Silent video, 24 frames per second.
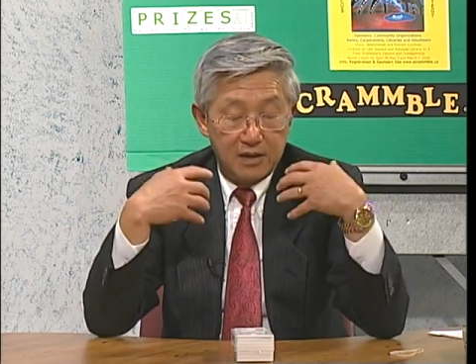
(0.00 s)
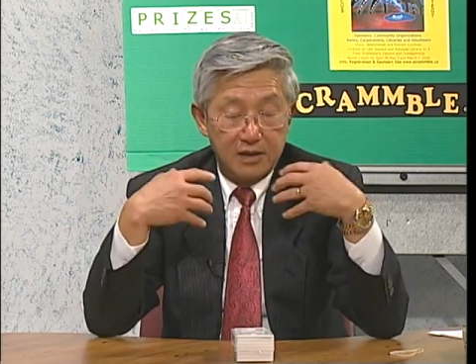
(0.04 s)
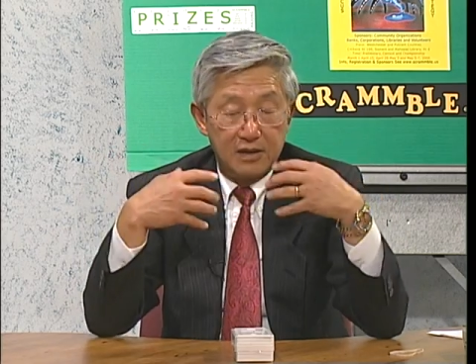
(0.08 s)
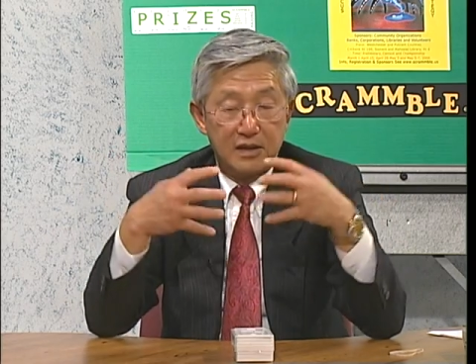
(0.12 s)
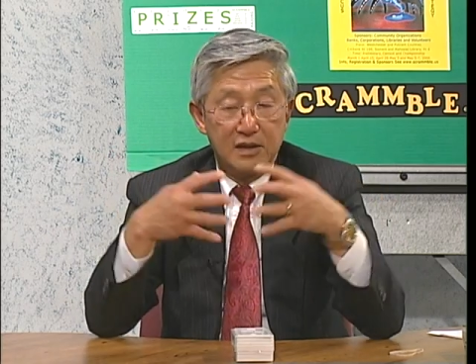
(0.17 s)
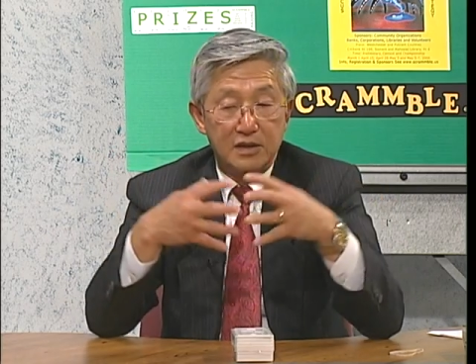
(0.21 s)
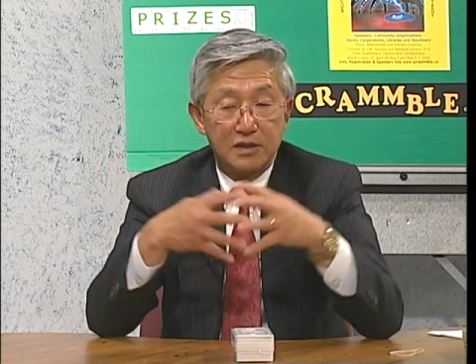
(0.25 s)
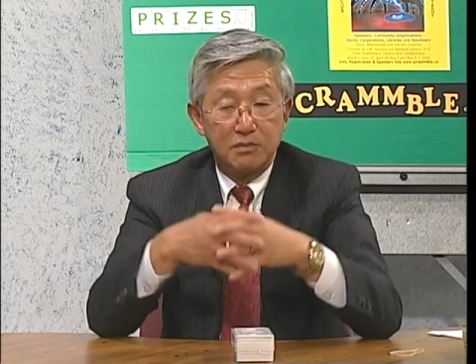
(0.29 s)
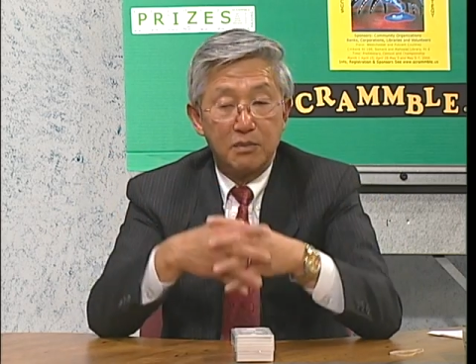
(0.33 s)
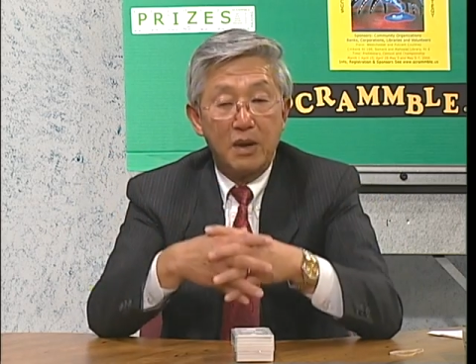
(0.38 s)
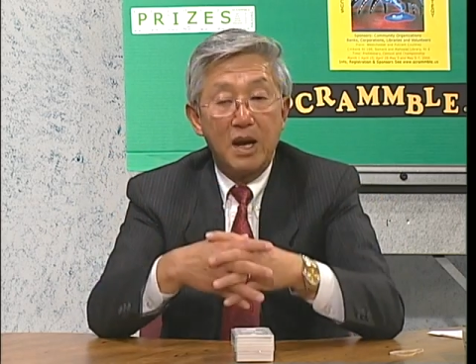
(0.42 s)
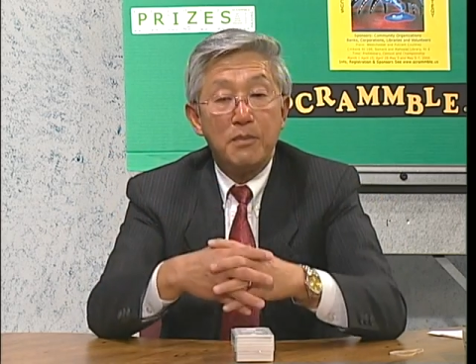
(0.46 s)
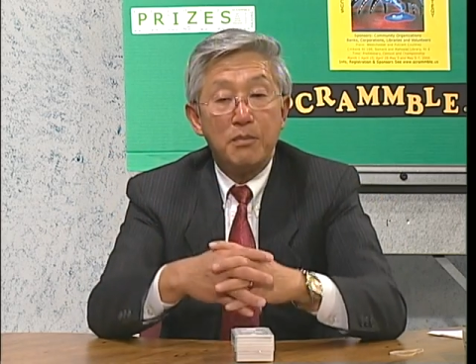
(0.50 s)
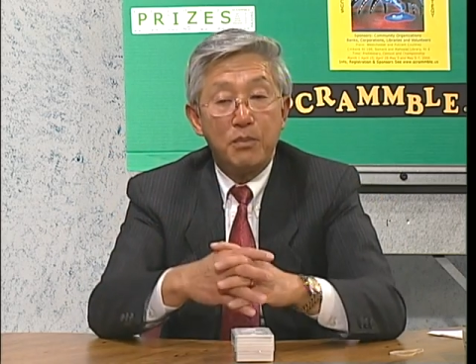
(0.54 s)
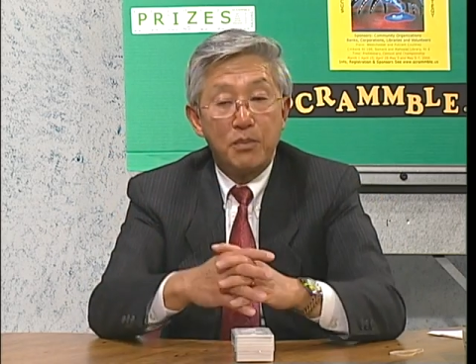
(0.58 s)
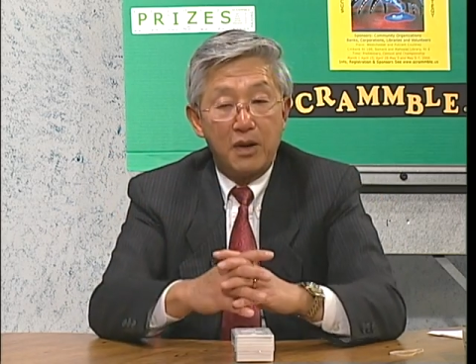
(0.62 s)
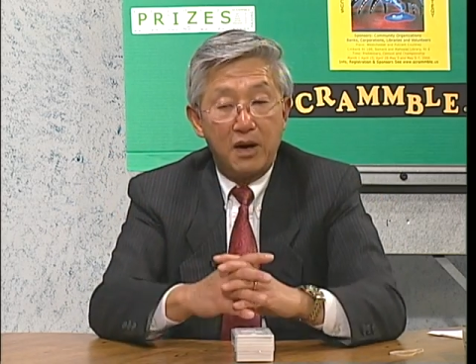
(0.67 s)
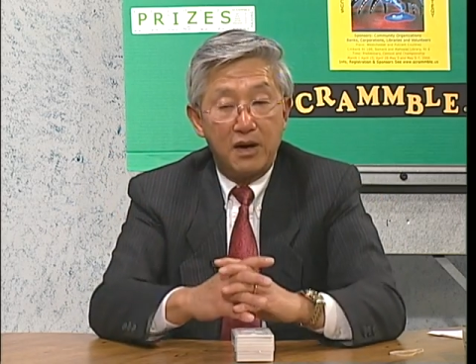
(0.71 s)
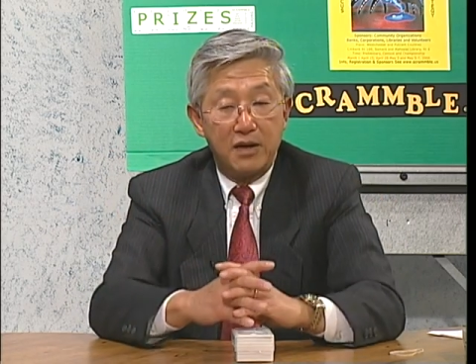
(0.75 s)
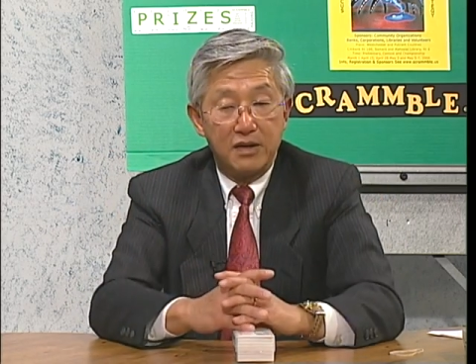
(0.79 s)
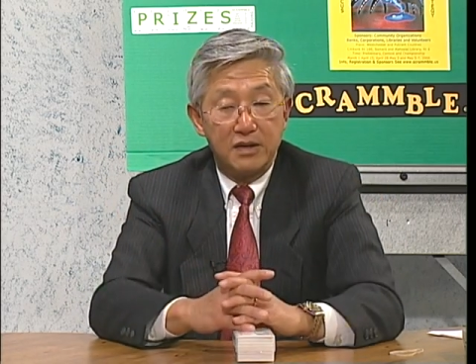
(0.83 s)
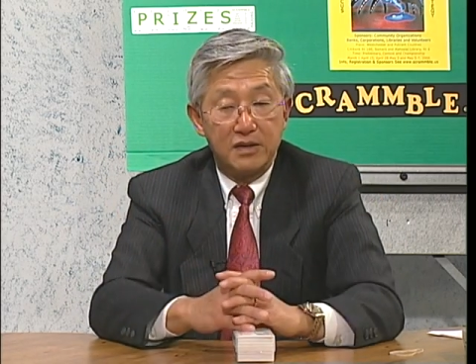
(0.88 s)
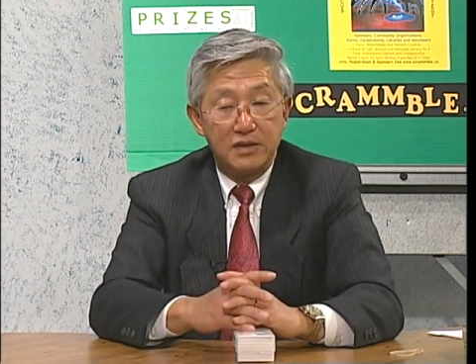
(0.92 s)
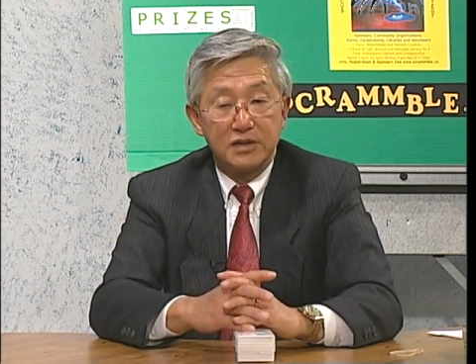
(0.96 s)
is my
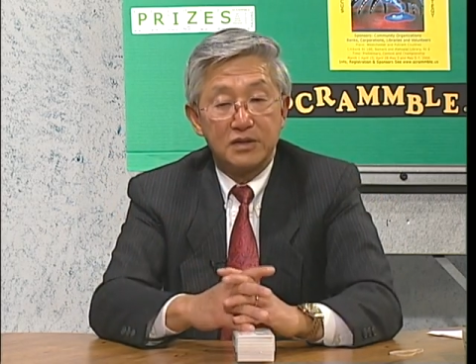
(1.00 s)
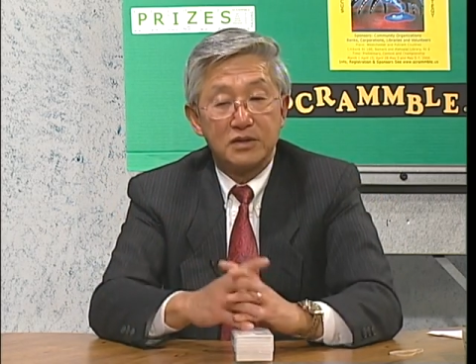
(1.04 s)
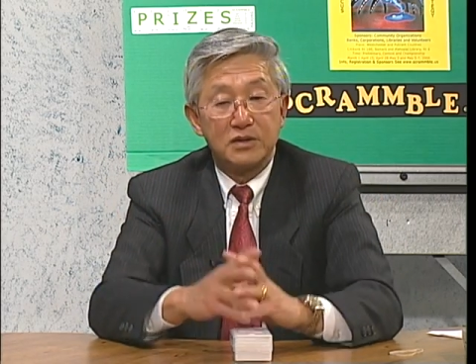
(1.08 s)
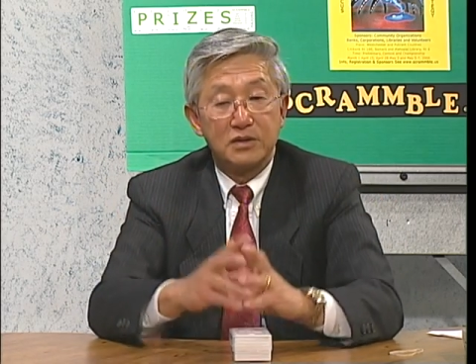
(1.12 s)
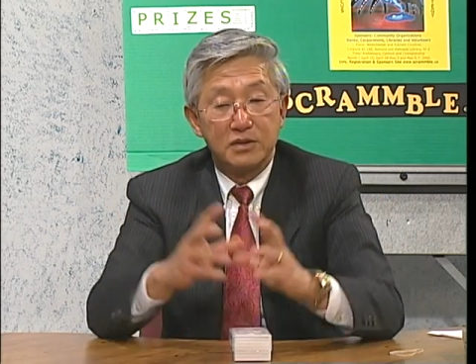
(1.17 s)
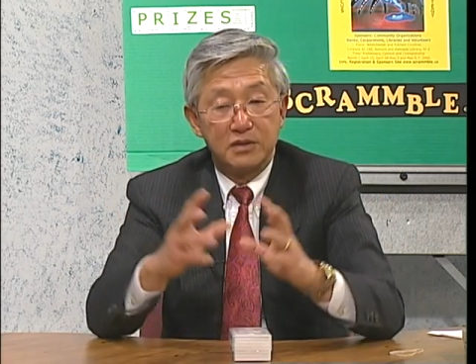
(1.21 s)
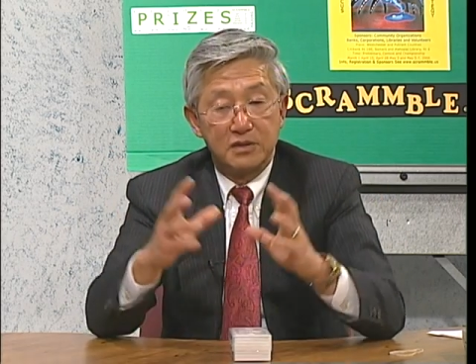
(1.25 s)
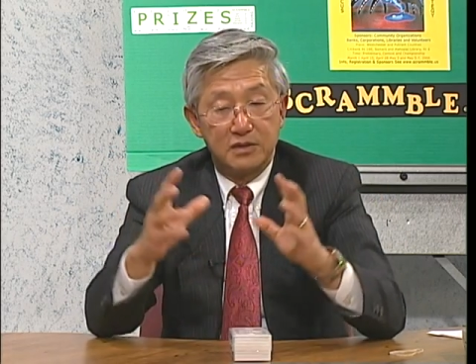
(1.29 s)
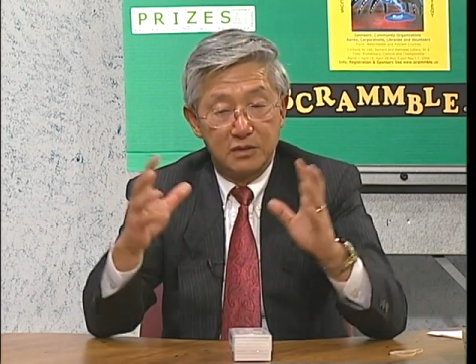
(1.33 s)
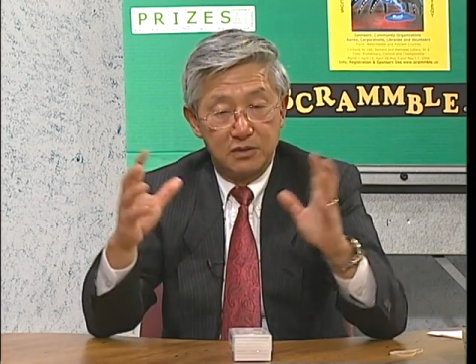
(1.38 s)
partners.